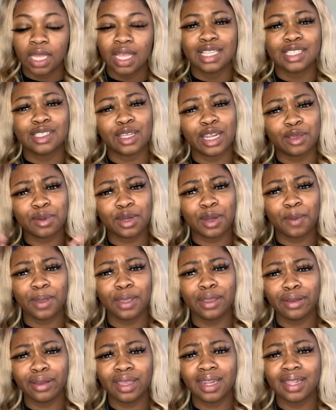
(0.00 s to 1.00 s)
So that's what a
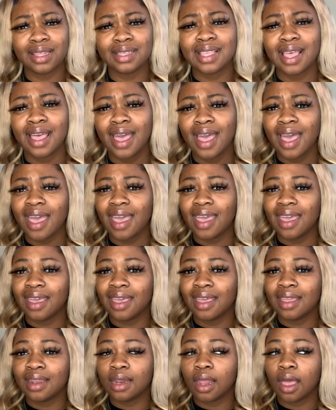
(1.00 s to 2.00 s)
period is.
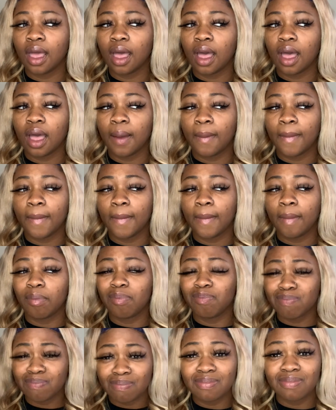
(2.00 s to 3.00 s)
And
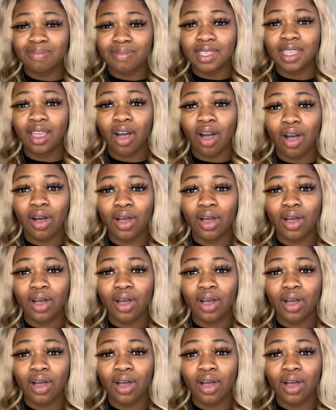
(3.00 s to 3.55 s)
y'all,